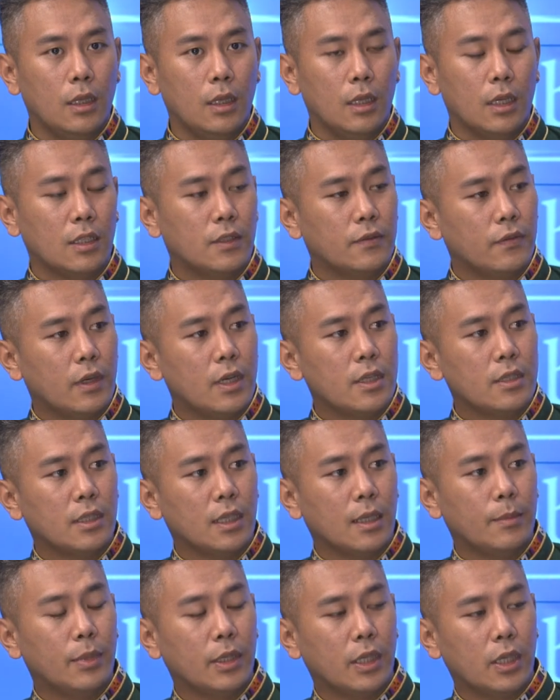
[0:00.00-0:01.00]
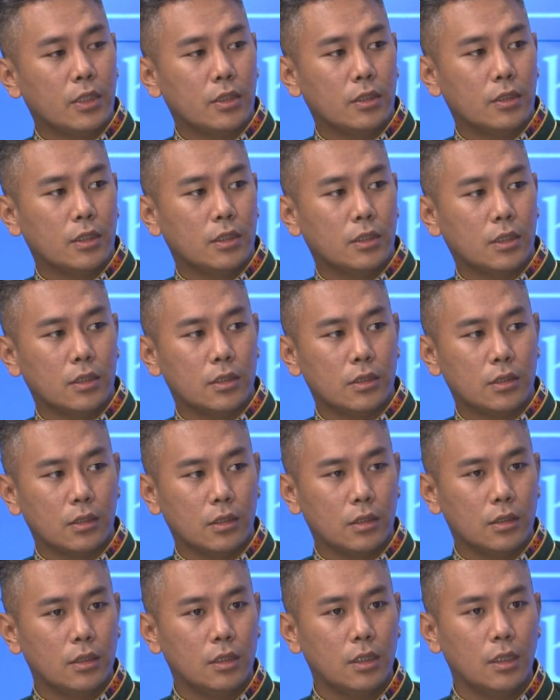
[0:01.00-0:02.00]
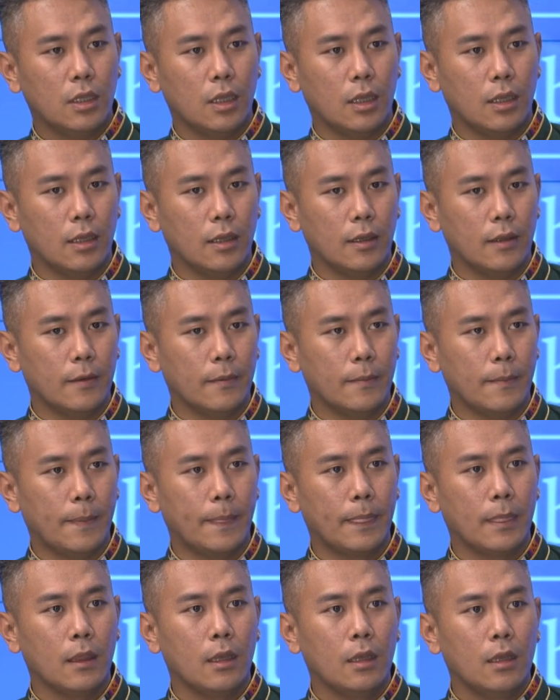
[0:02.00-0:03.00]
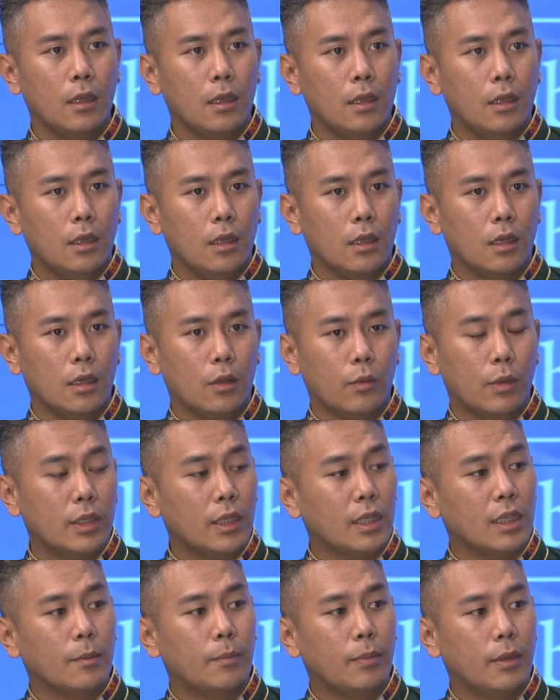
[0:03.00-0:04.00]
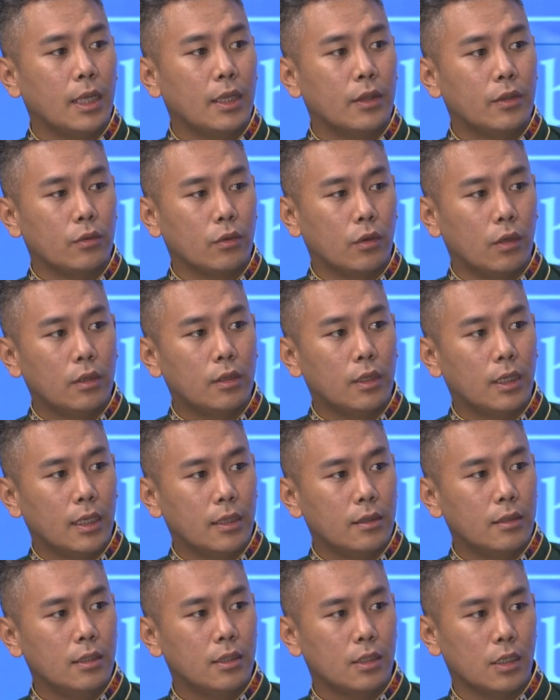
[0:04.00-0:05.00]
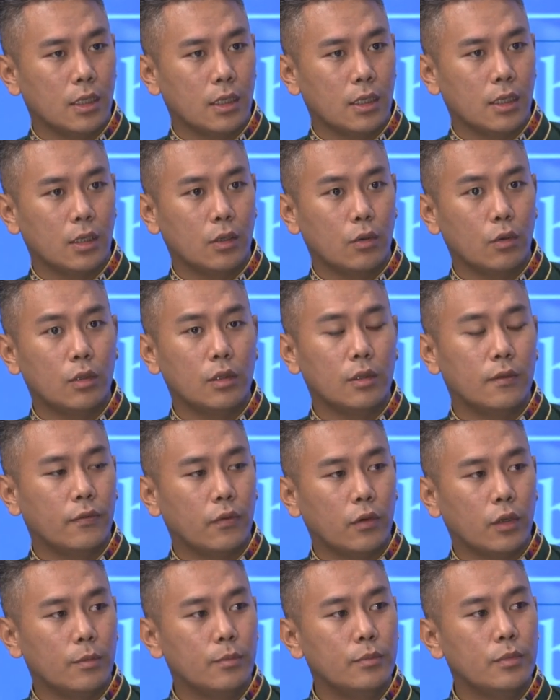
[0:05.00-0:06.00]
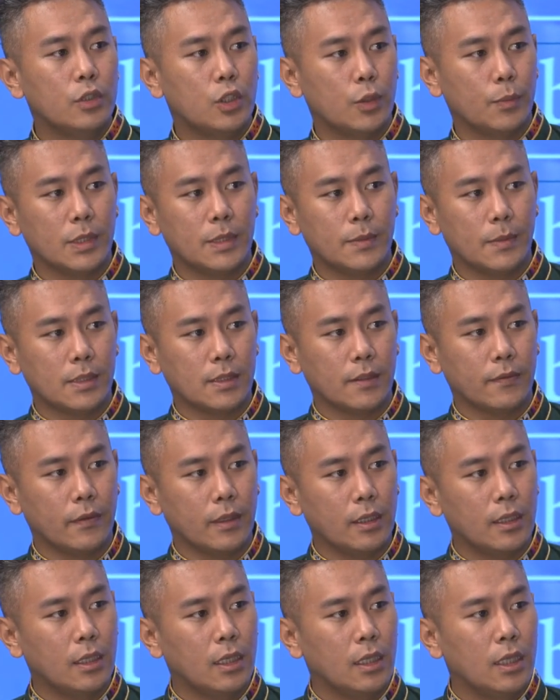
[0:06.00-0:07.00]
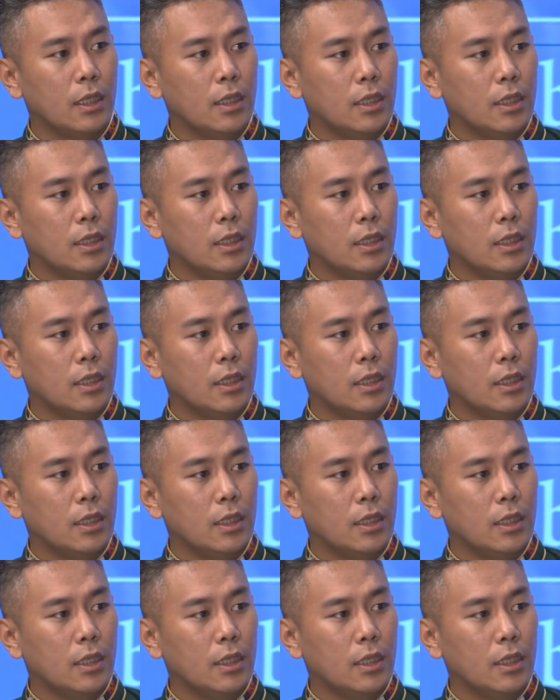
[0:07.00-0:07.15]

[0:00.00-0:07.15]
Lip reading: As far as the application is concerned, one can apply through online Google form, to be specific.